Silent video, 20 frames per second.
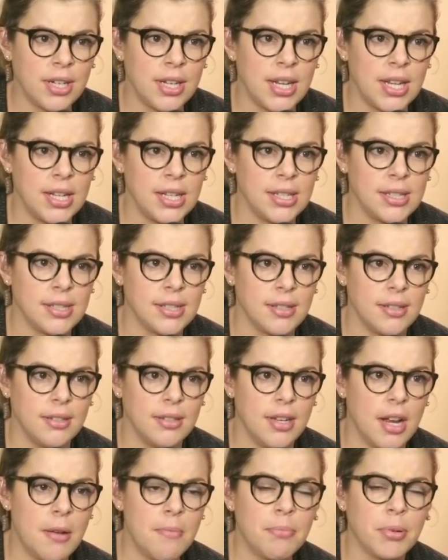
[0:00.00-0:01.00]
and his
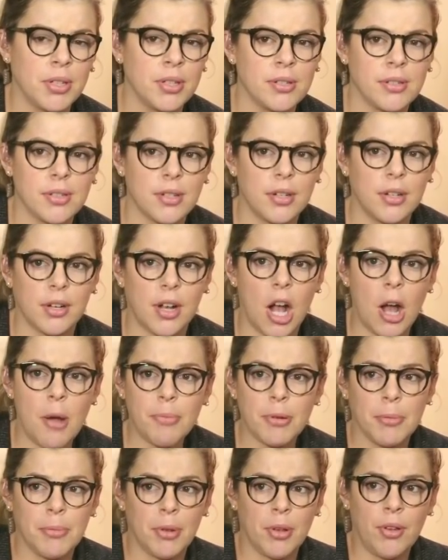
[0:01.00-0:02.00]
numbers are
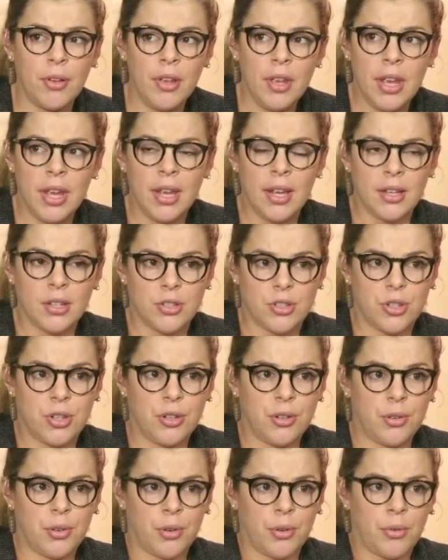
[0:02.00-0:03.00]
comparable
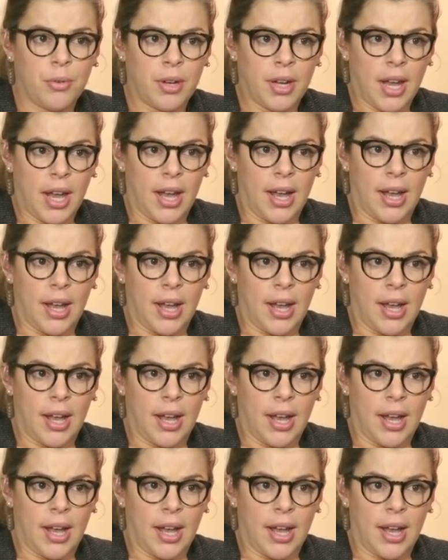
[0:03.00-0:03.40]
to